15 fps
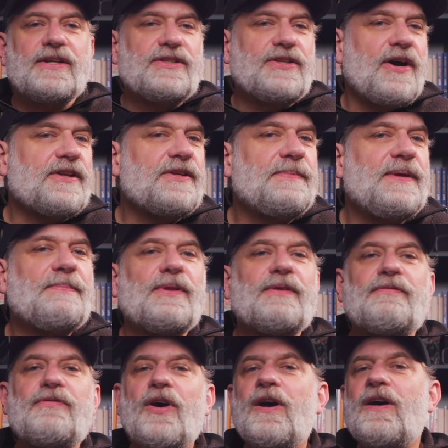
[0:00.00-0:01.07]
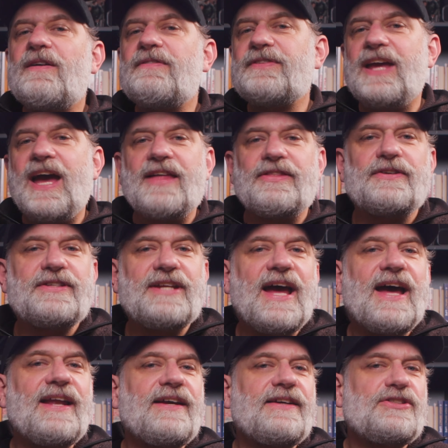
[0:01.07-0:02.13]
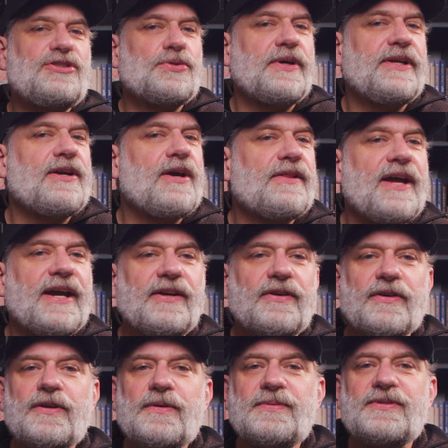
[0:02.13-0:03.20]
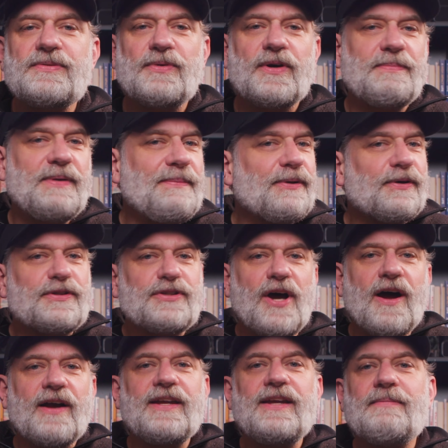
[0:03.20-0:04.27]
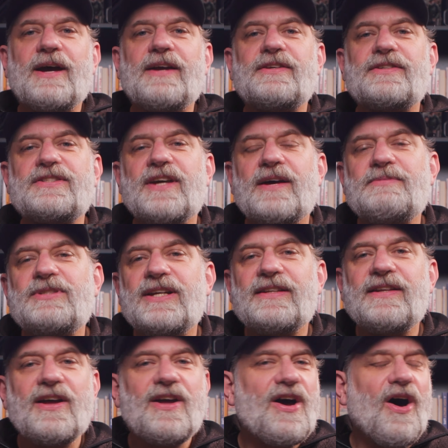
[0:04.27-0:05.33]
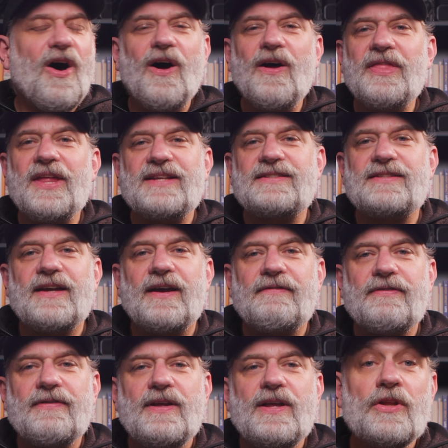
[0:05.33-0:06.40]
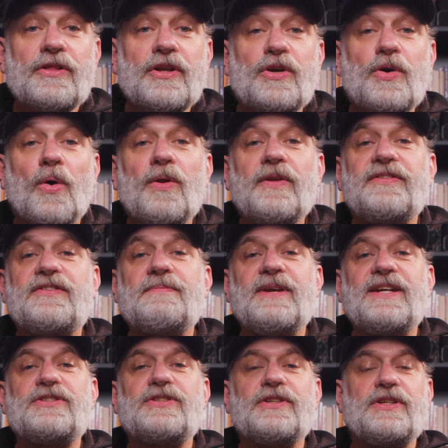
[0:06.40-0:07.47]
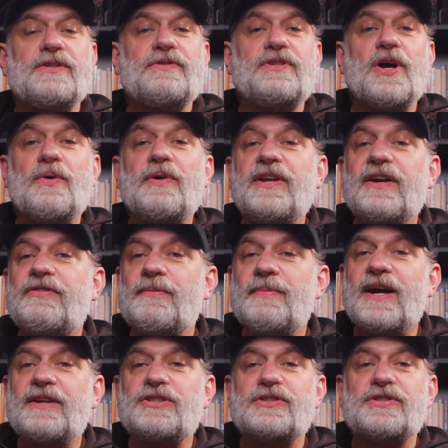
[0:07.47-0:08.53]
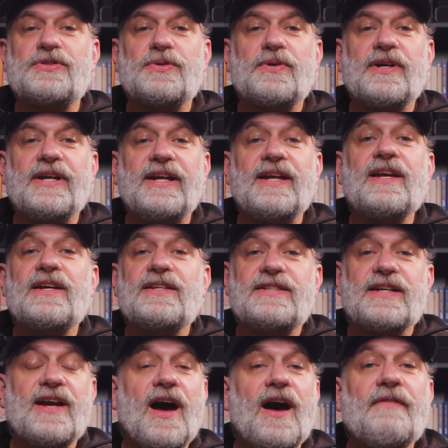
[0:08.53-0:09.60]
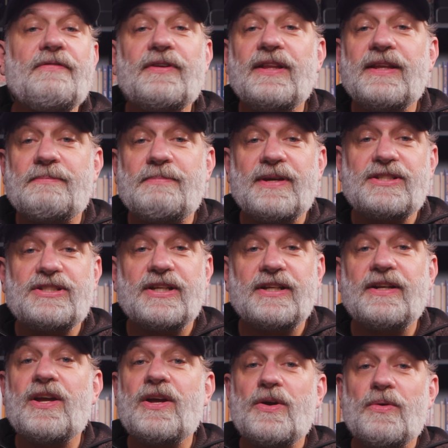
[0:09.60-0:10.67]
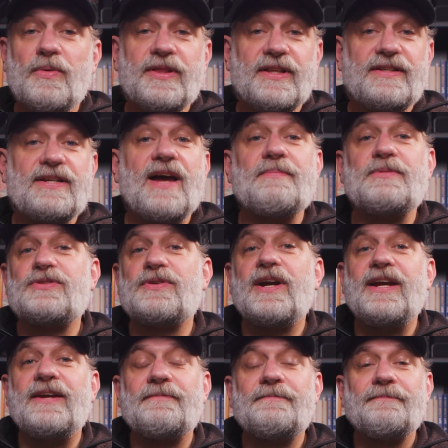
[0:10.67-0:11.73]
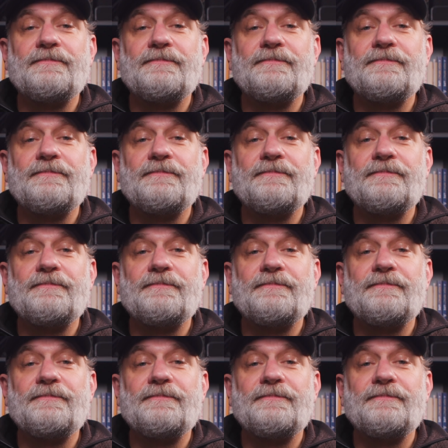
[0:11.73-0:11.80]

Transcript: Talk to people involved, gather data, join online groups where people are talking about your subject, all that stuff. The goal is to make sure you know enough about your story to confidently pitch it when the time is right.